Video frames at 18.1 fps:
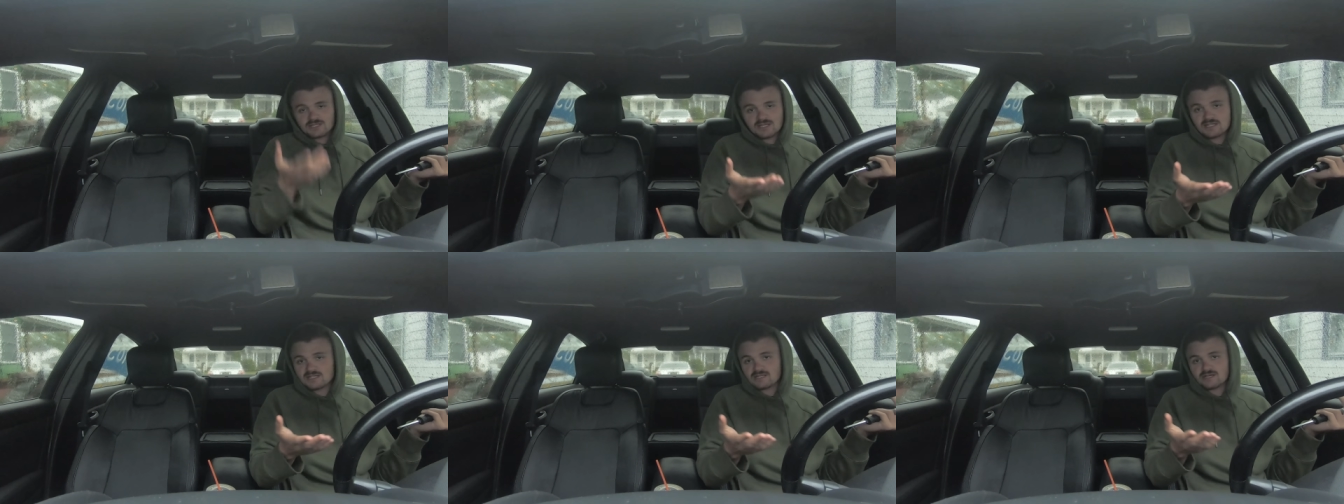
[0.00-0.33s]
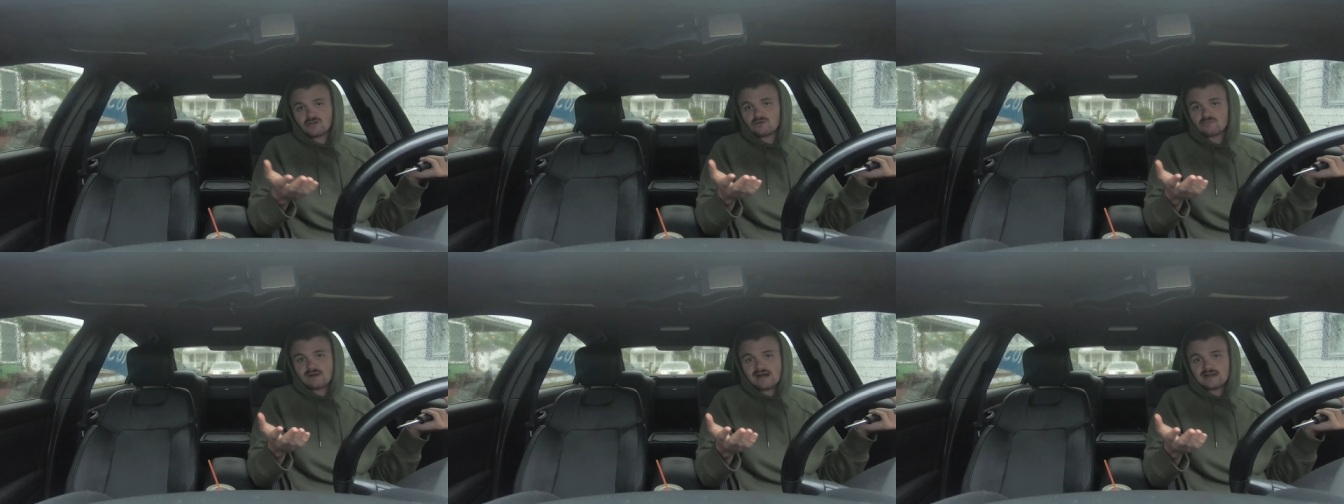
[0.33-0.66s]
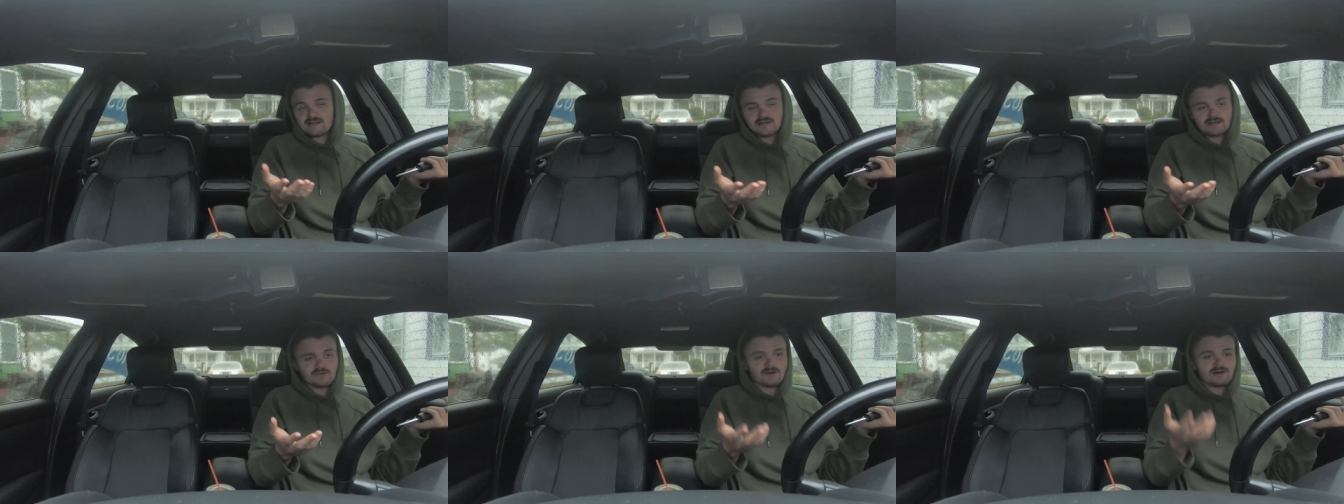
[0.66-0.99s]
tend to go
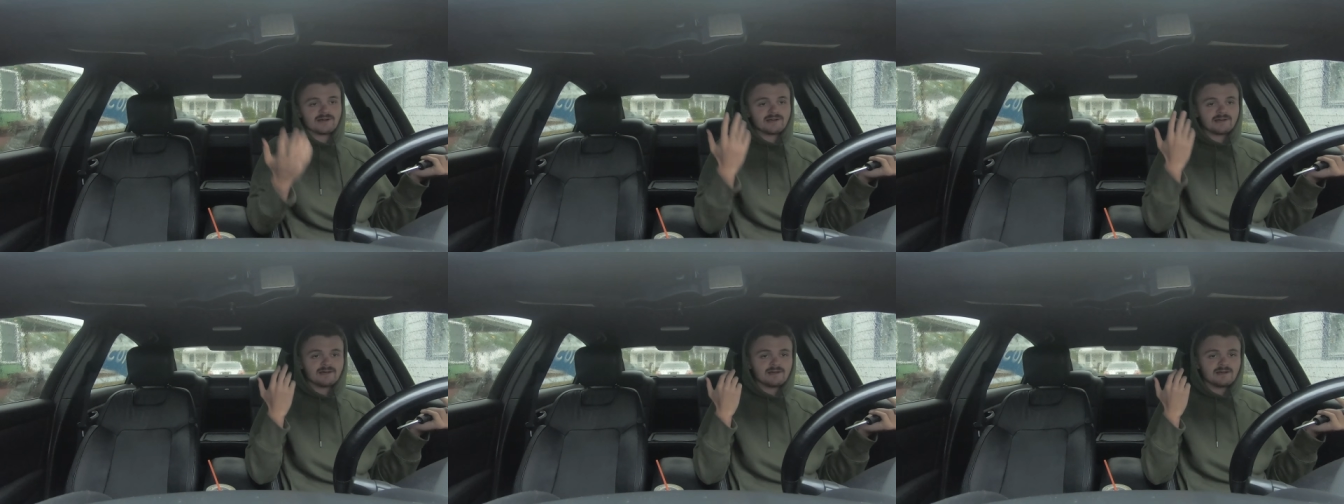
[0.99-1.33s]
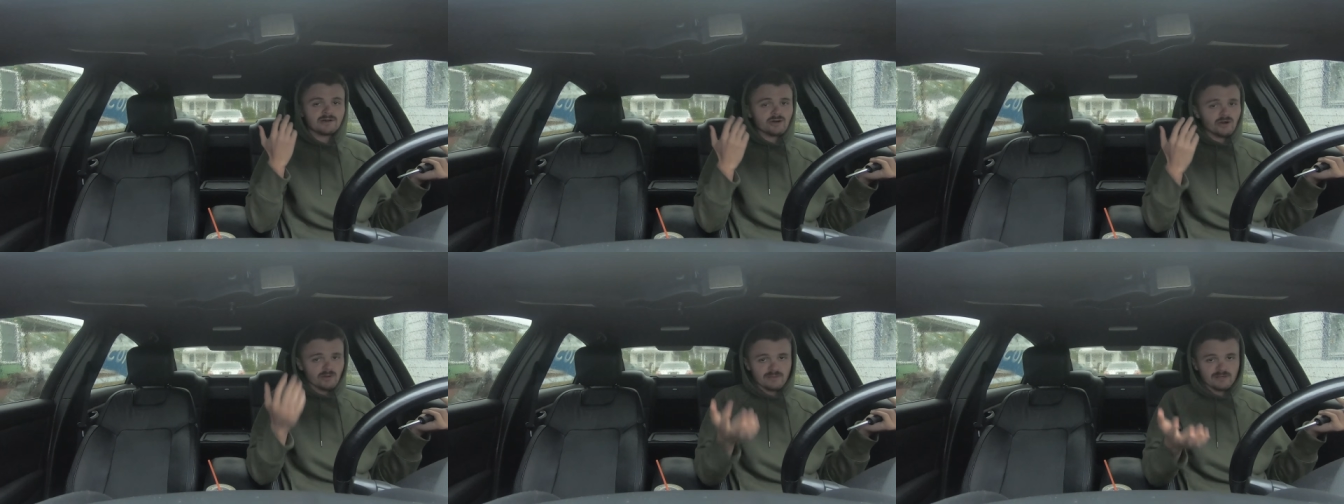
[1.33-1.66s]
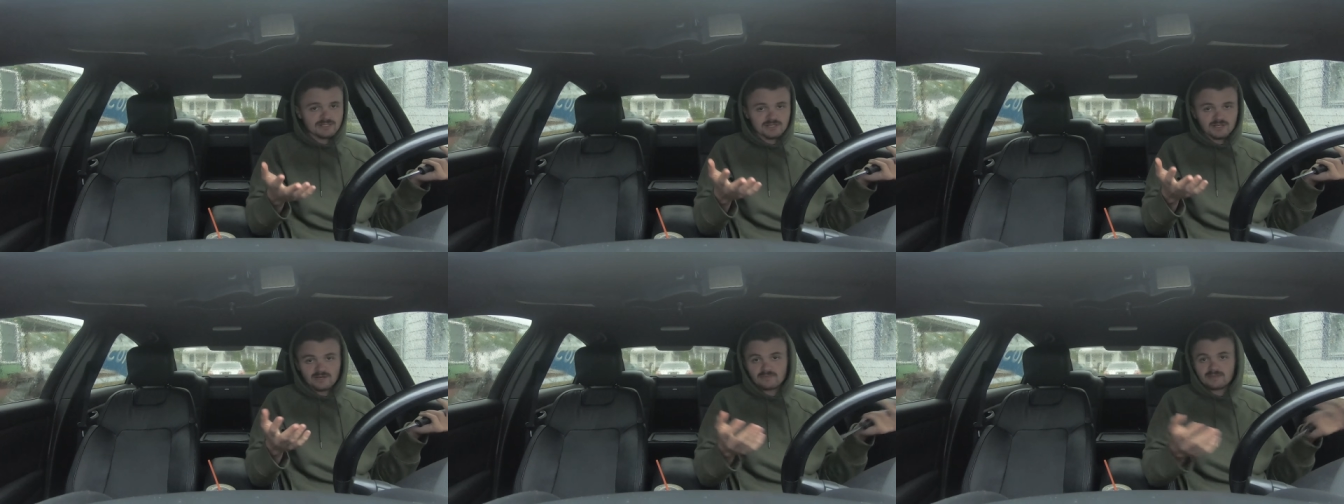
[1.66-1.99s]
bad anyway or
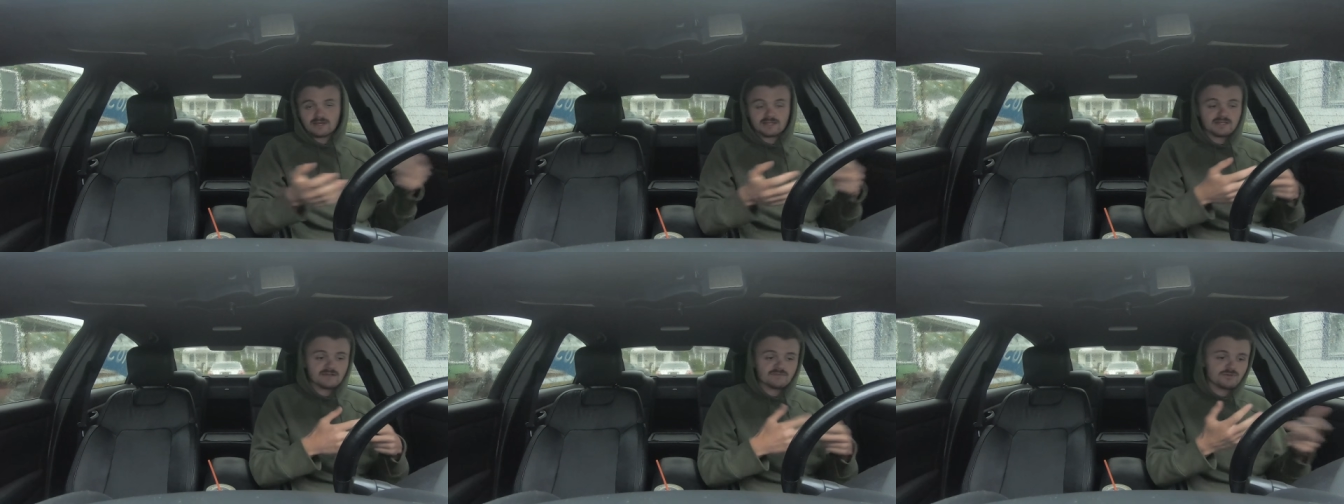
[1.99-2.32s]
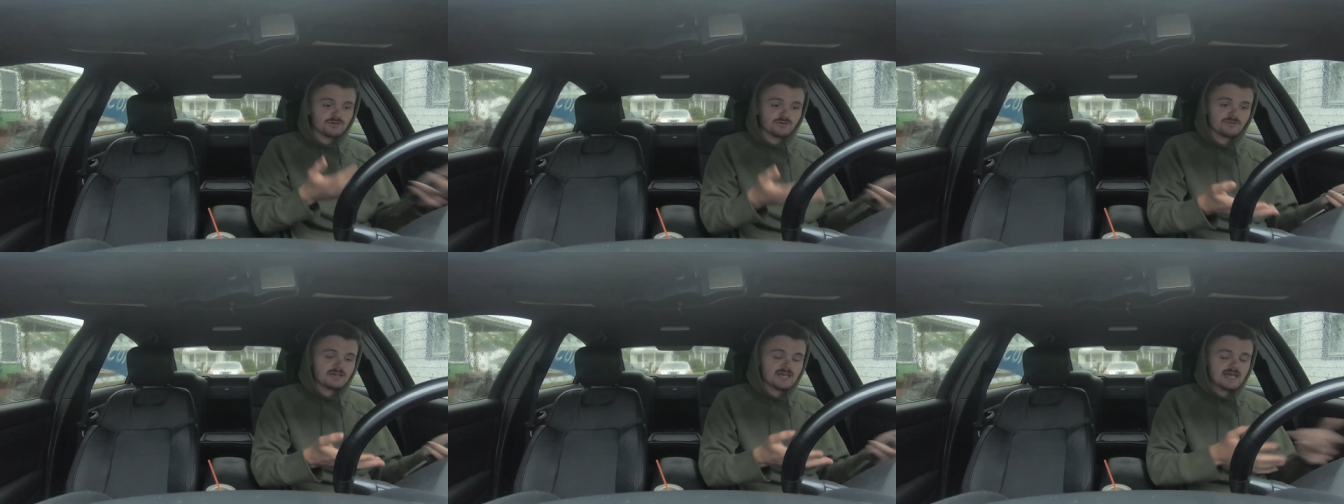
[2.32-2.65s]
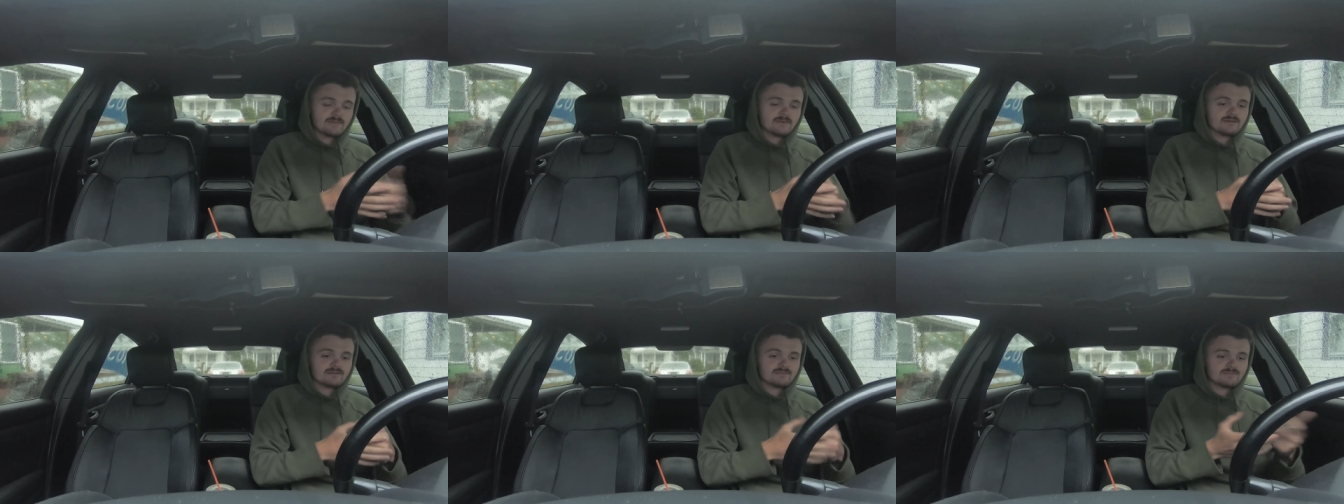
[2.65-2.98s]
mess up, and then if you do
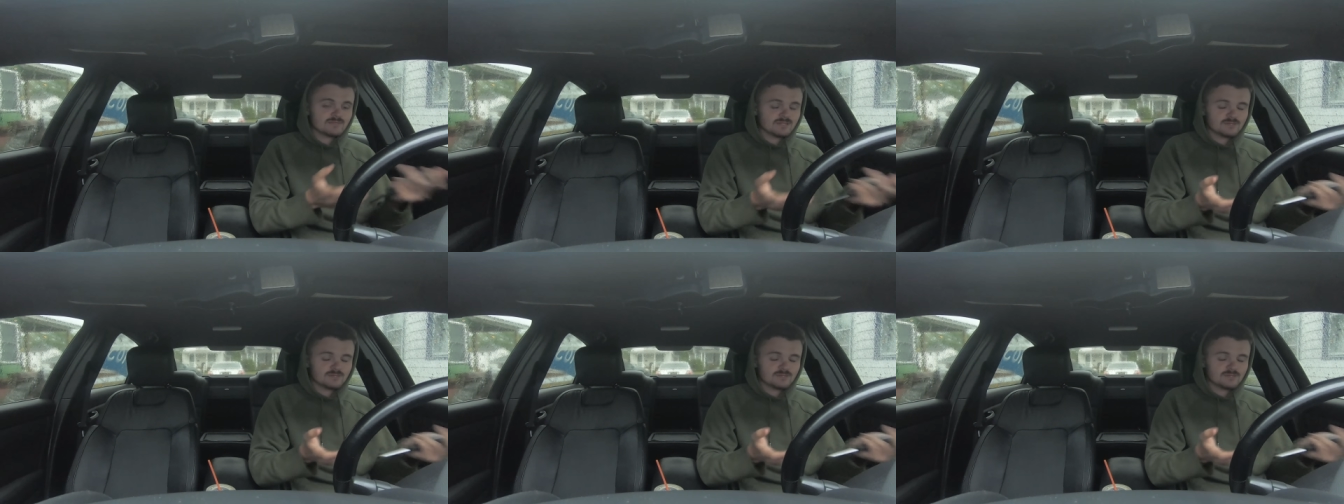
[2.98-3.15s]
cam it,